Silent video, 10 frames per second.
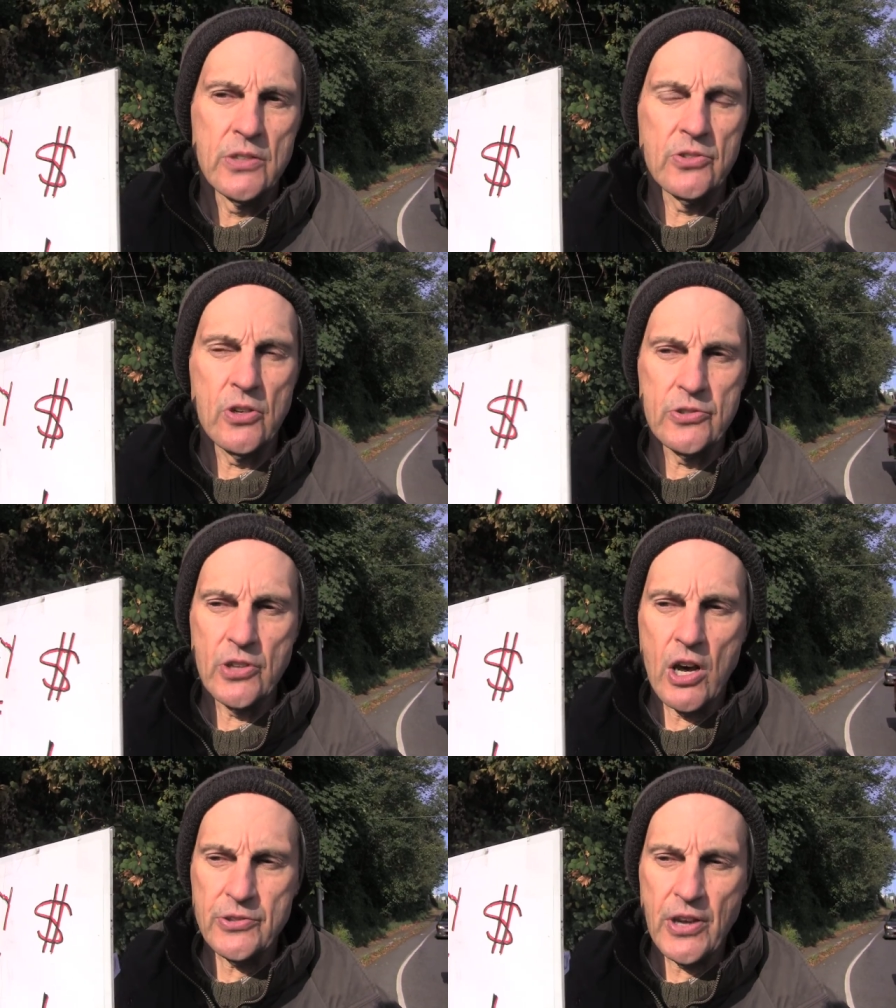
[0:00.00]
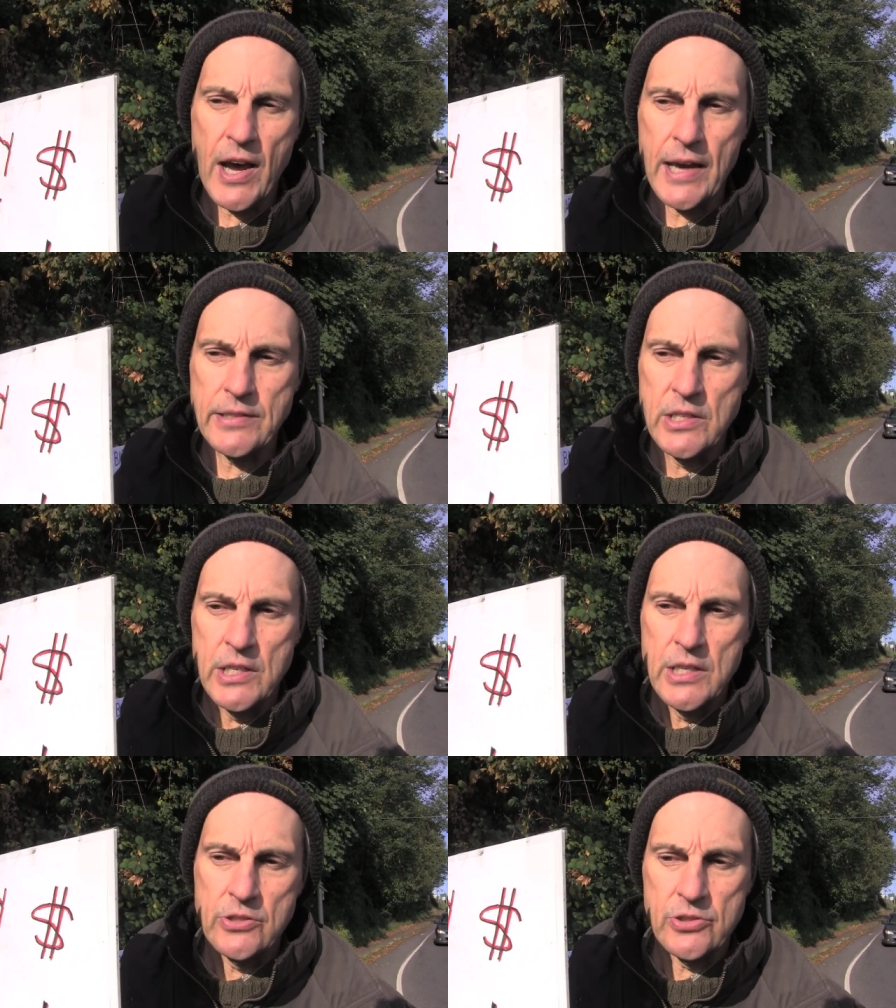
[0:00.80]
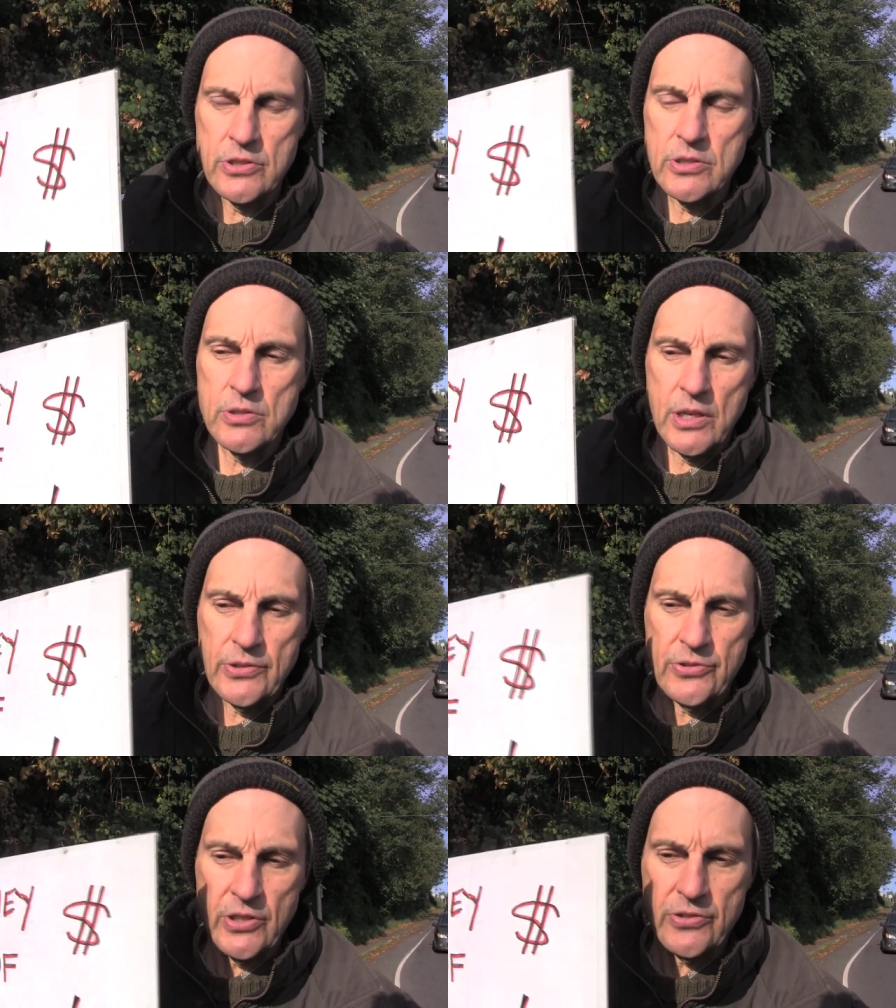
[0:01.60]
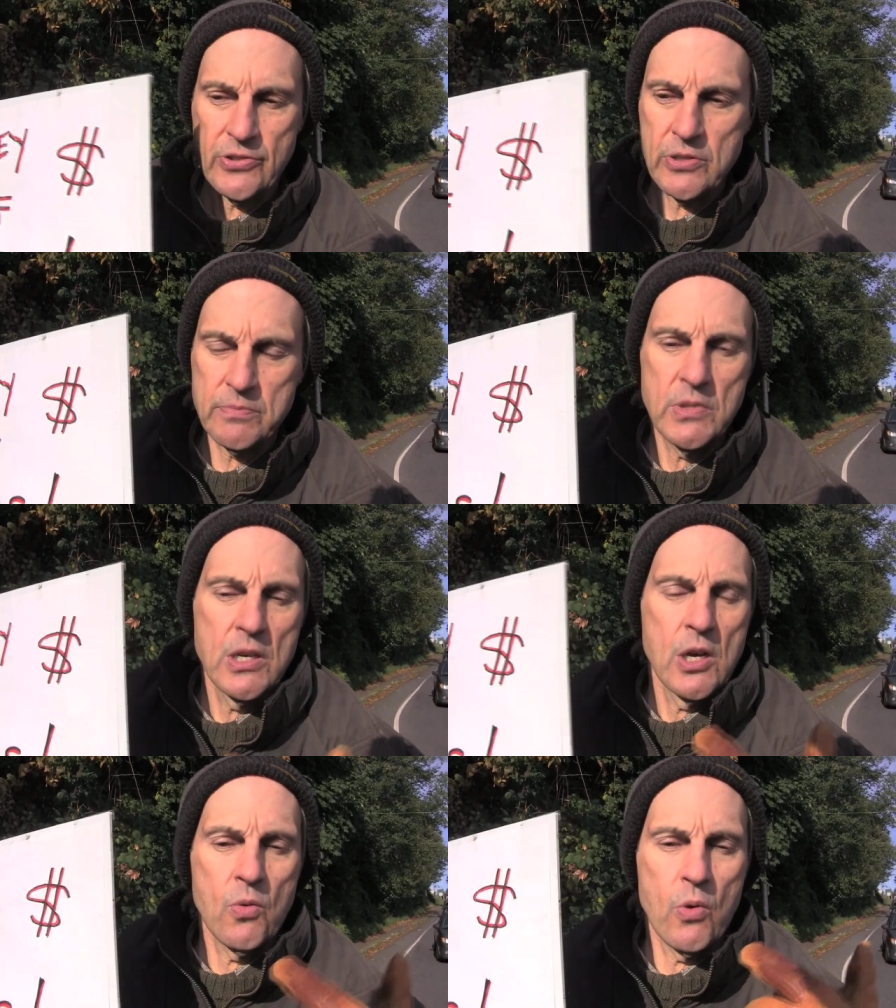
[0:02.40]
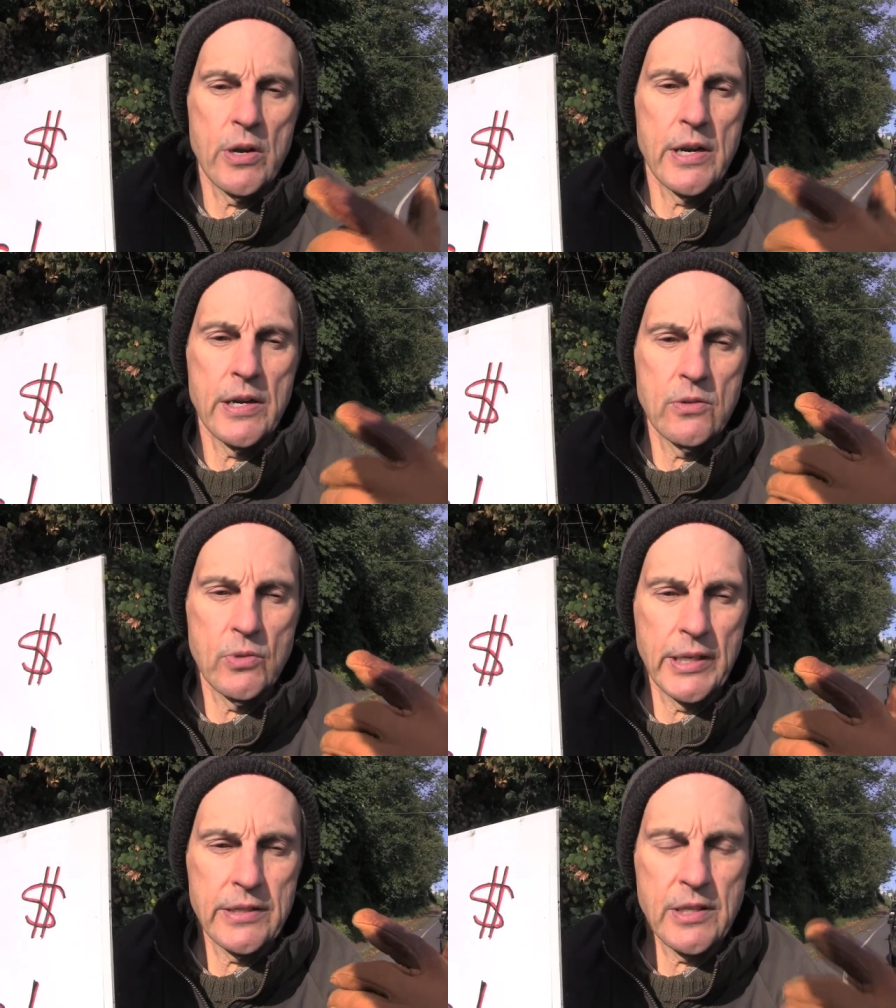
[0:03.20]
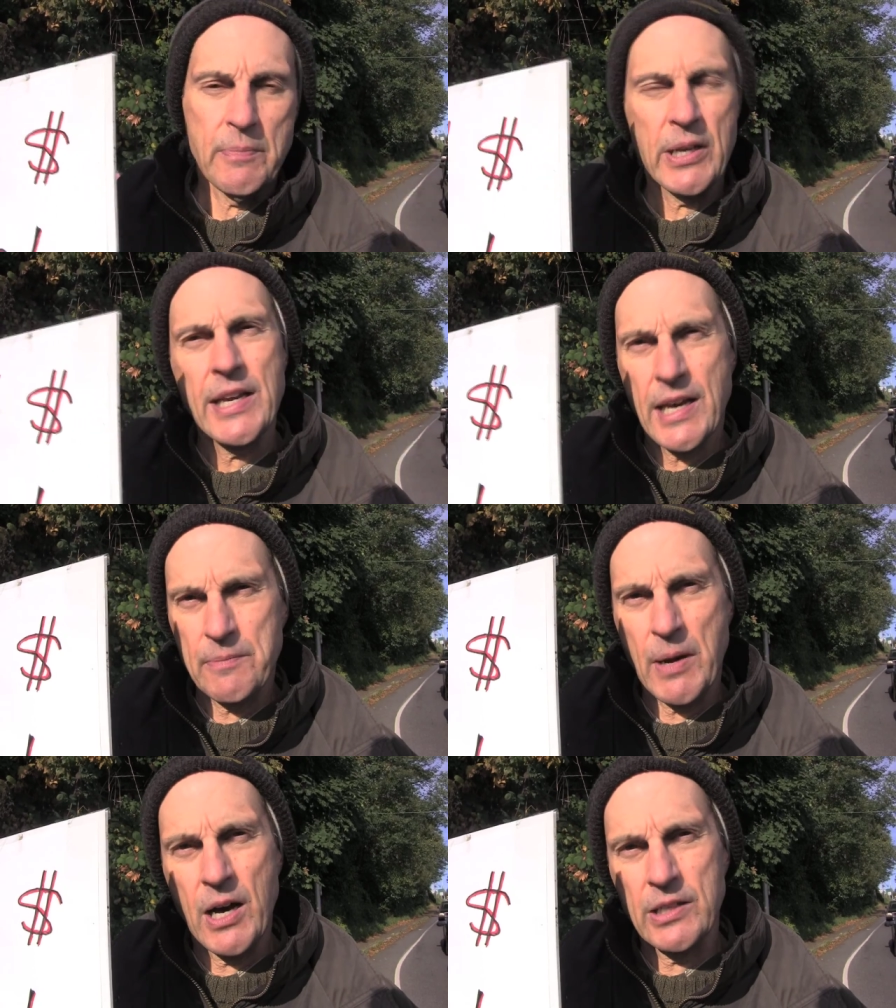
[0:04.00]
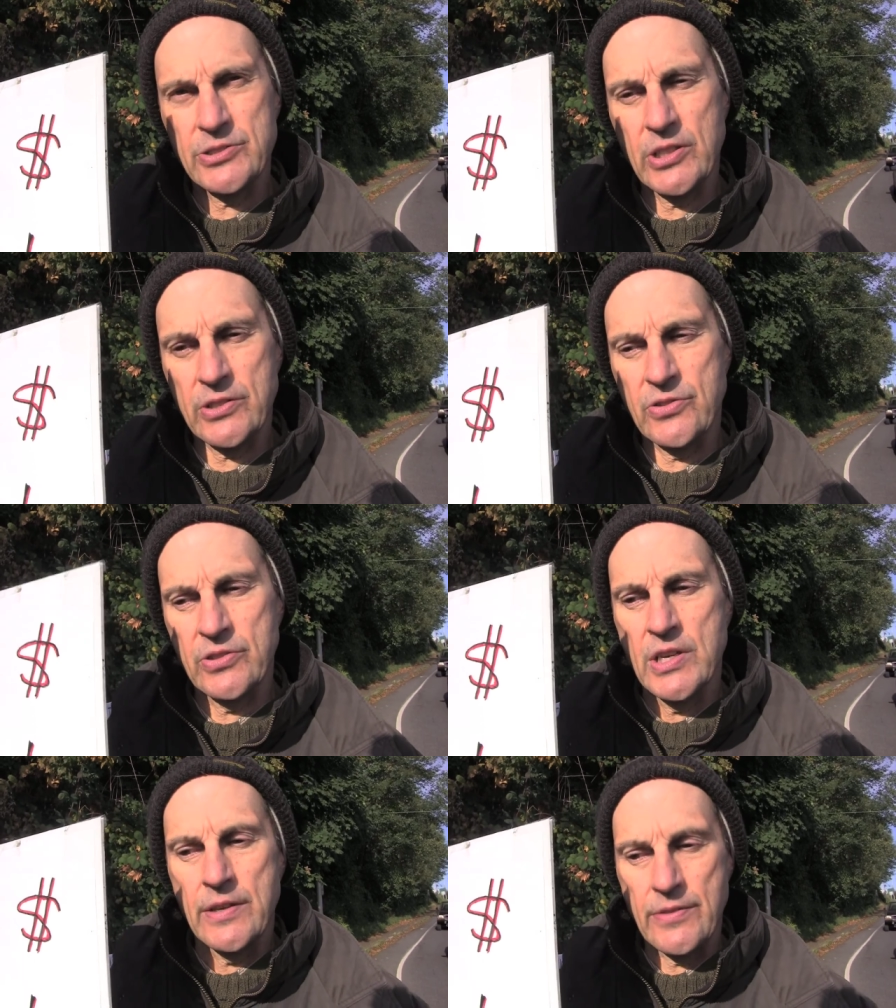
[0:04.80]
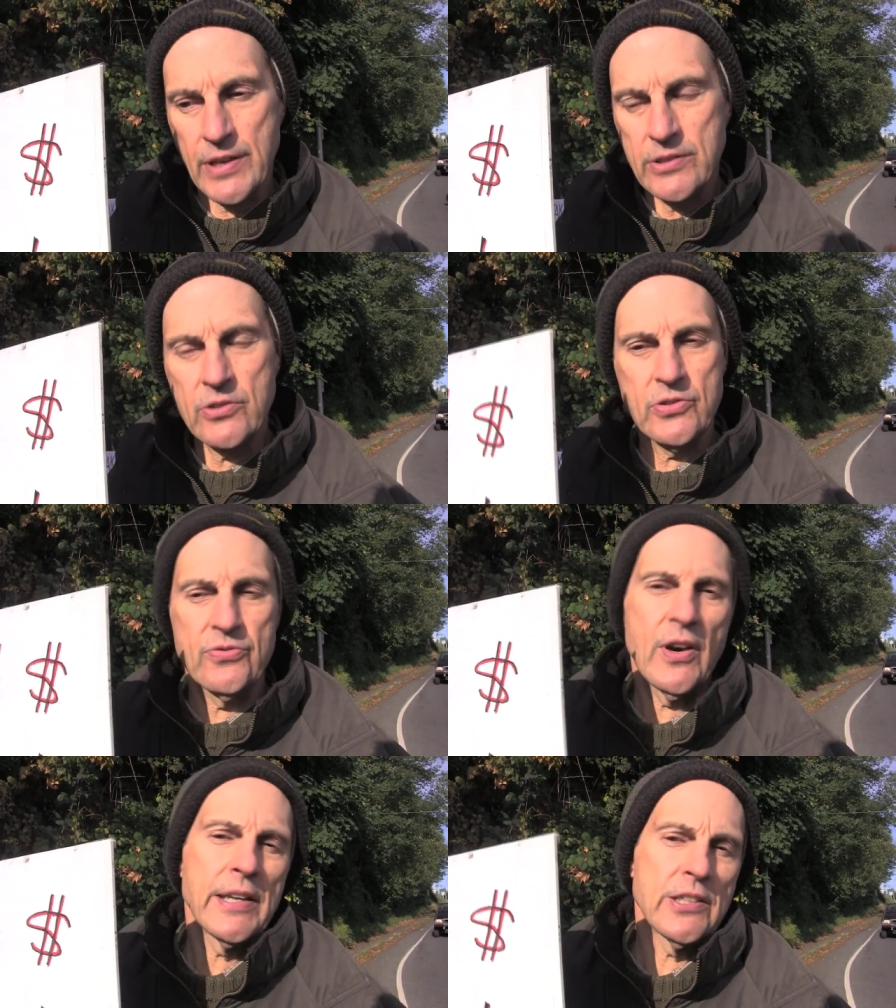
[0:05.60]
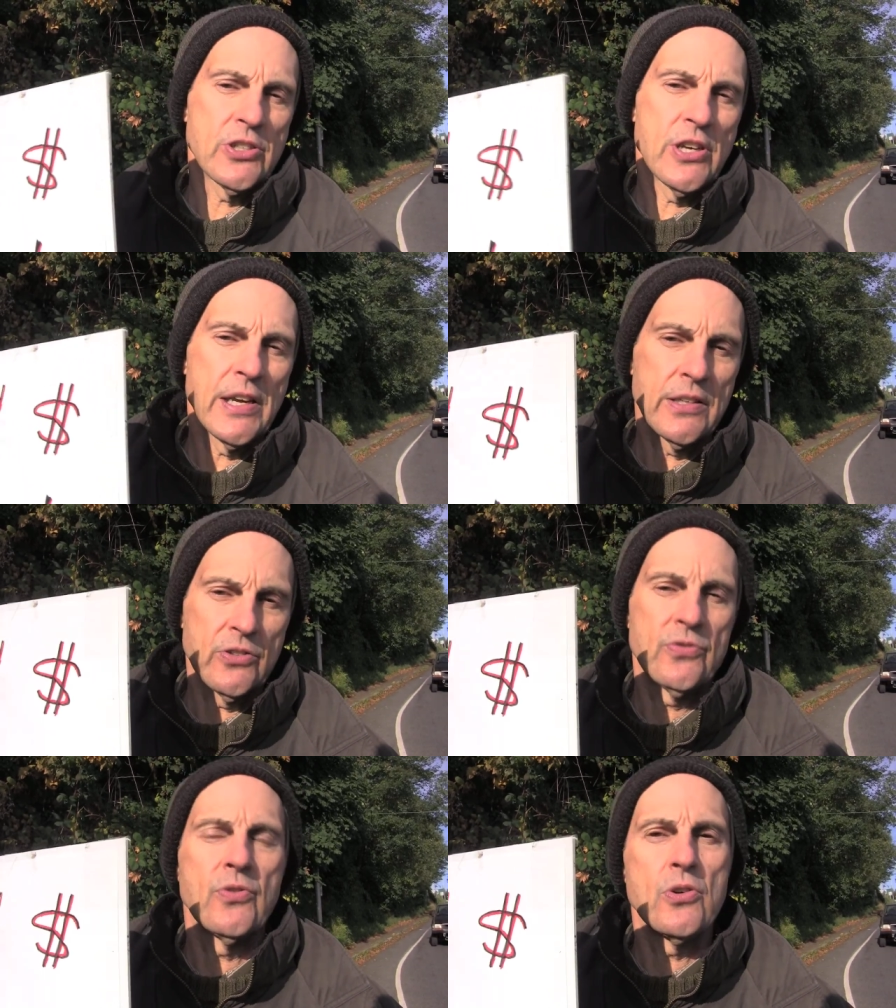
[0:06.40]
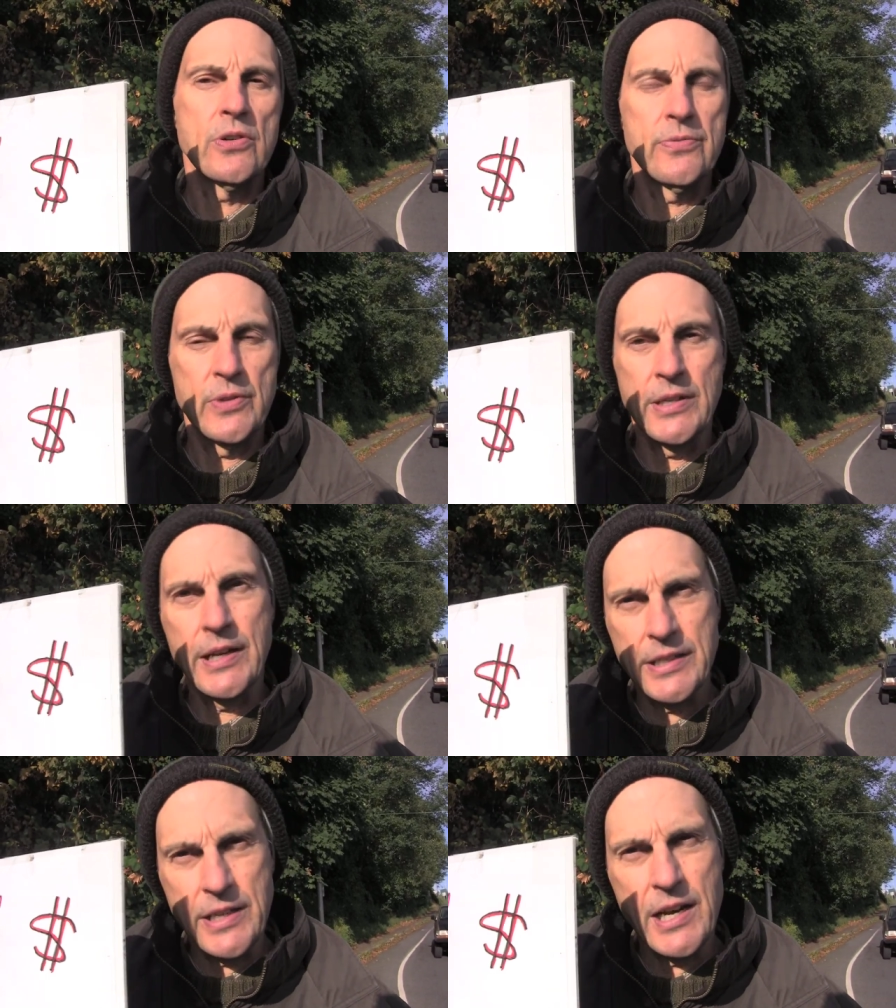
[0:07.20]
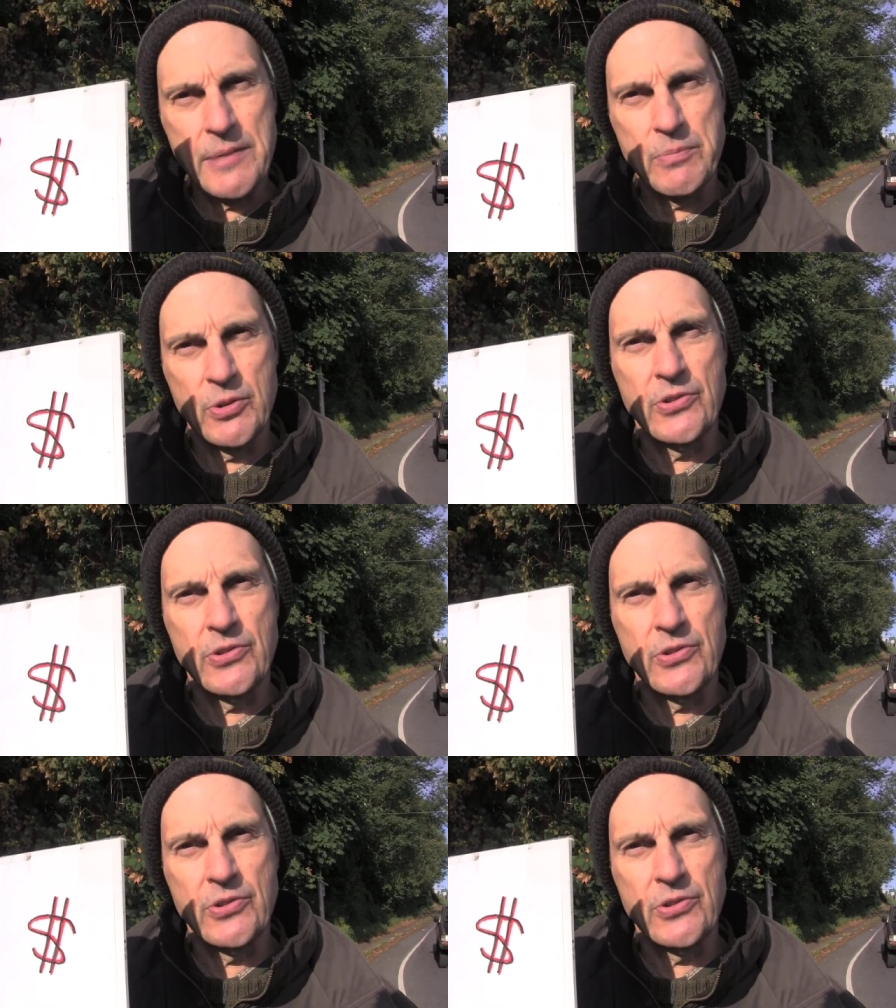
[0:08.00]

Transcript: So it's all tied to a system where we get the money out of politics, then there's a fighting chance for the 99%